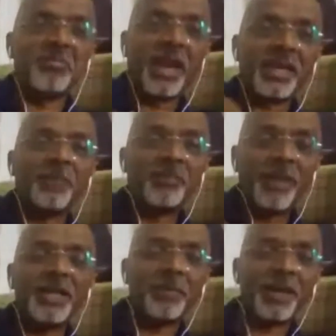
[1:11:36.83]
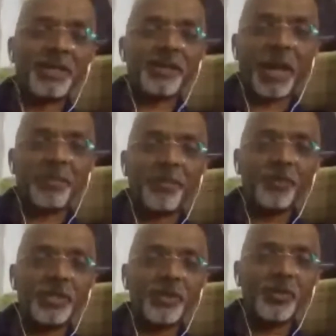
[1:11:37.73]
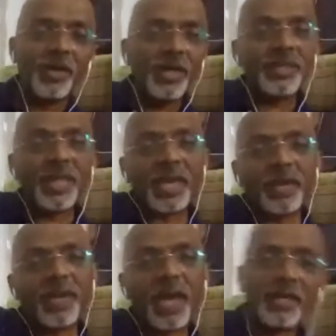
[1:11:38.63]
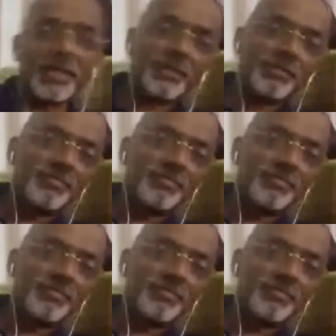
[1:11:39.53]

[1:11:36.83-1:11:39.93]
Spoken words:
I can build a better rapport with you, then I will add it.